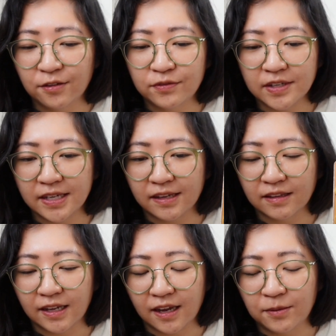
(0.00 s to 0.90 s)
of like
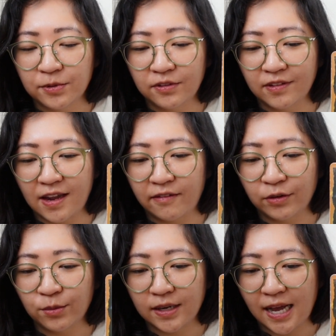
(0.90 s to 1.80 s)
I believe that
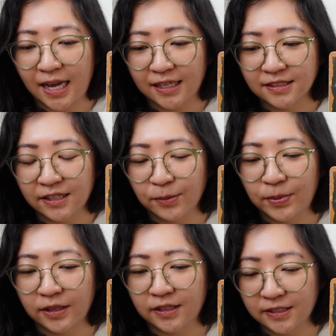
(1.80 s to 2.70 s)
everyone has the
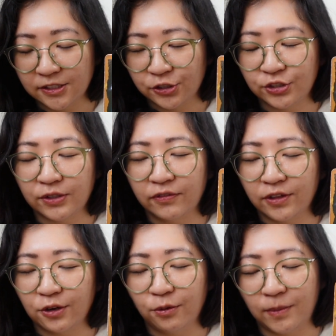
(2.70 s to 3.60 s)
ability to shift
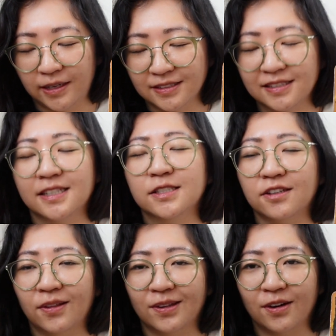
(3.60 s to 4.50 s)
their own mindsets
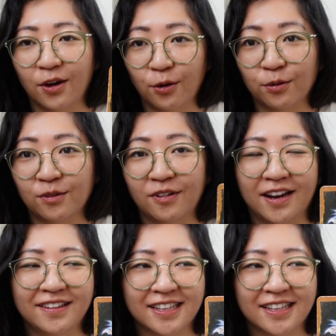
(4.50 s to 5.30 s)
on their own, right?